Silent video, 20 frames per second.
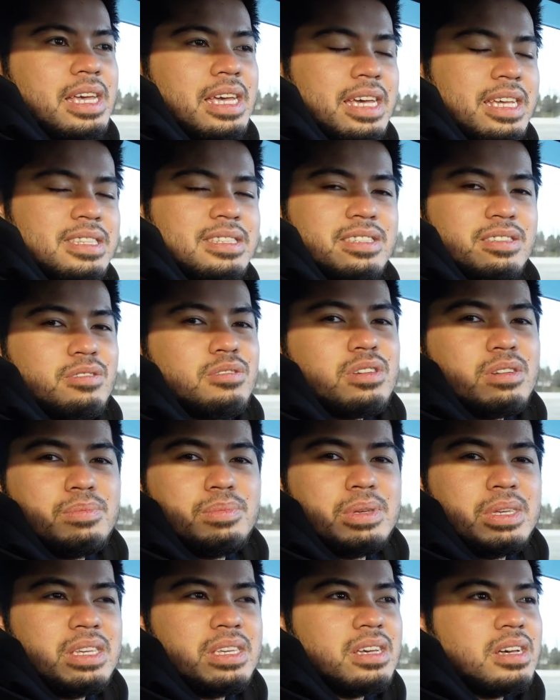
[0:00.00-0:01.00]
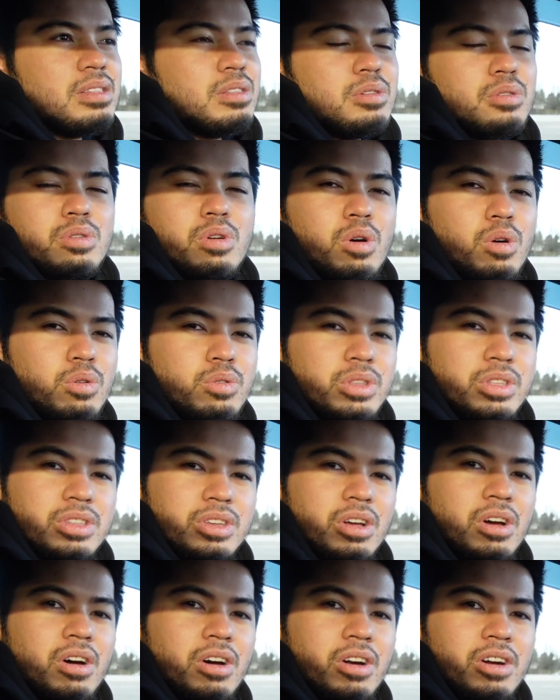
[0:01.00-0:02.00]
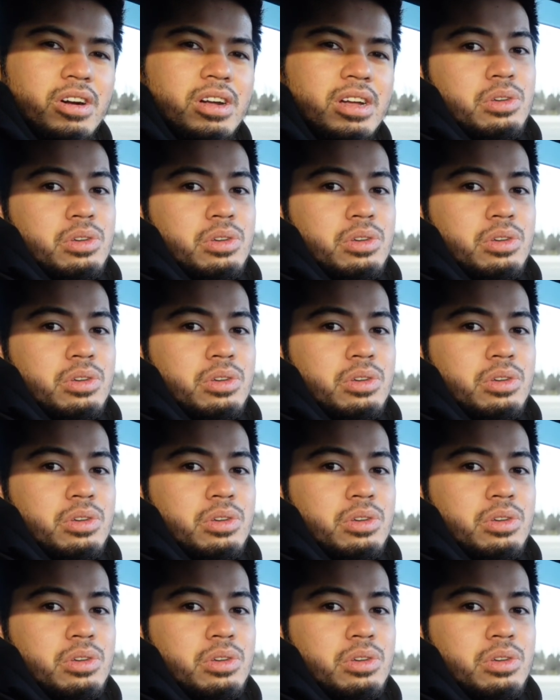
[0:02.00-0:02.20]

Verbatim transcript: it's still gonna be a little cold in the car.